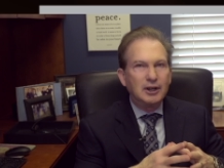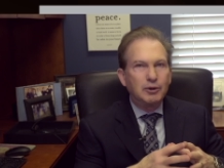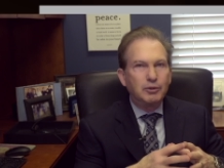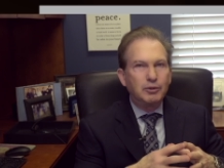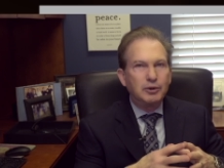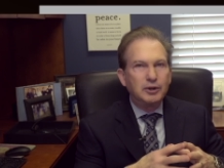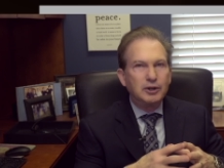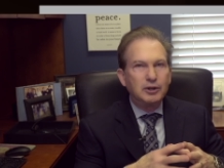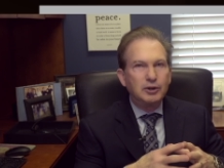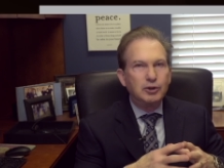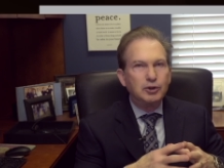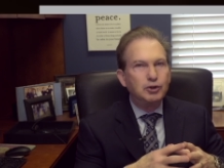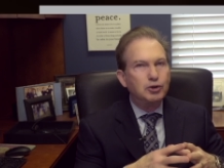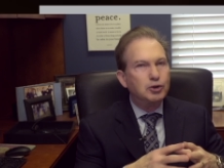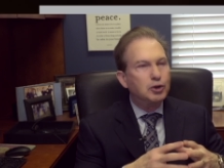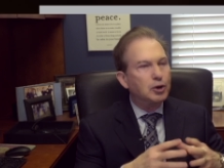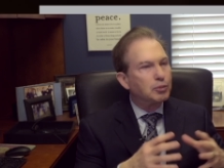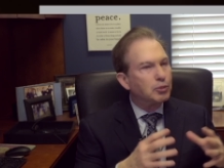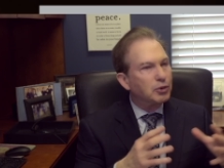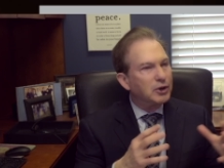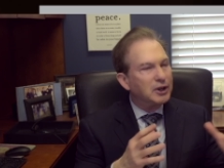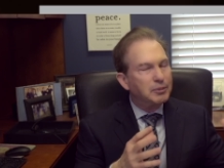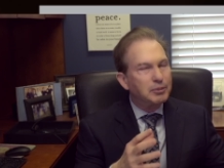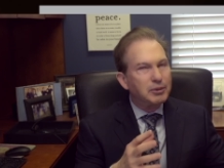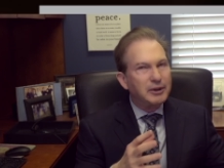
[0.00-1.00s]
We do a
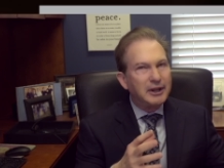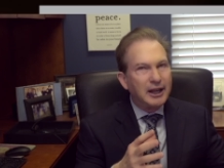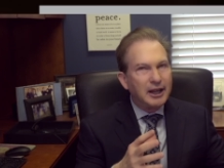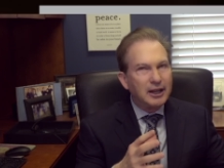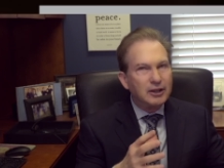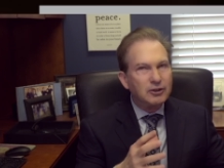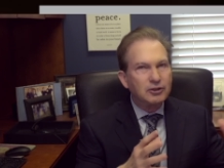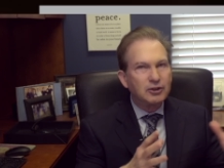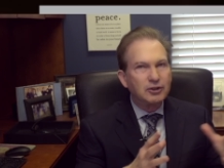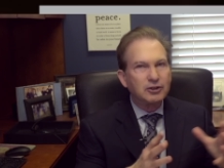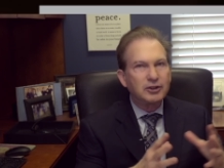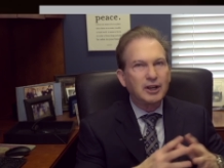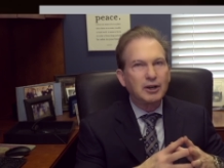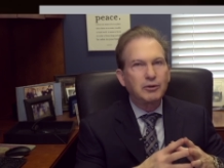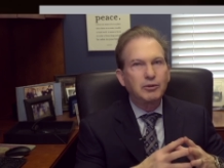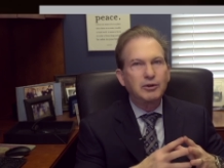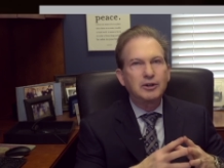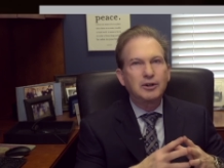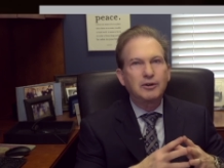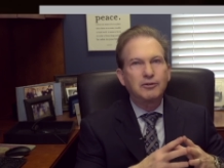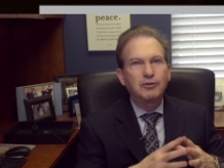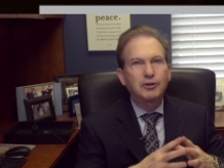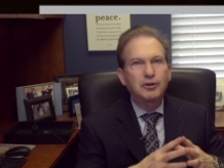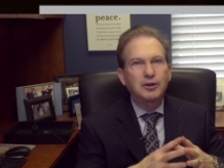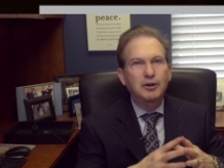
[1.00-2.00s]
pre-plan, just like we
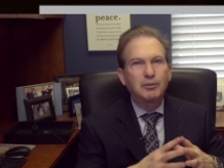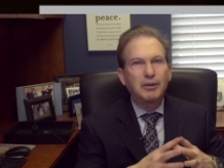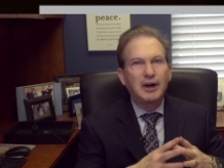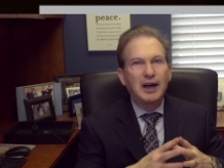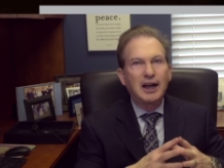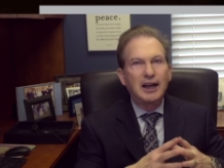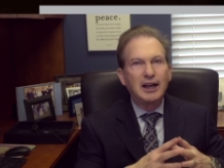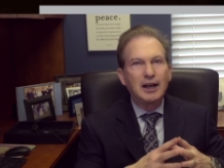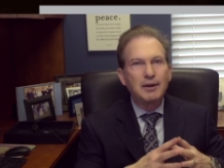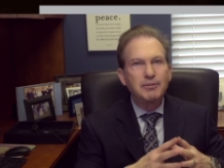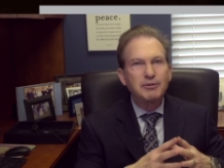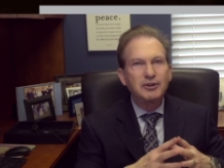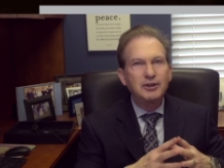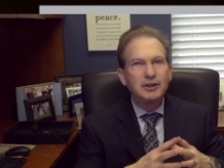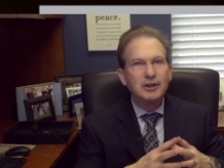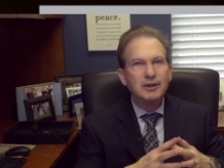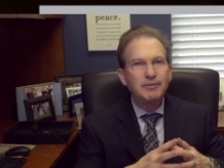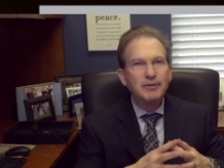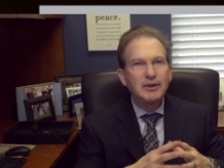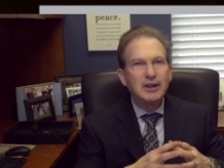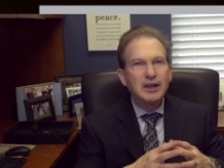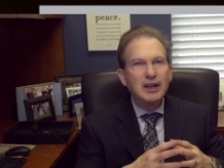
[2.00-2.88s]
did for the biopsy,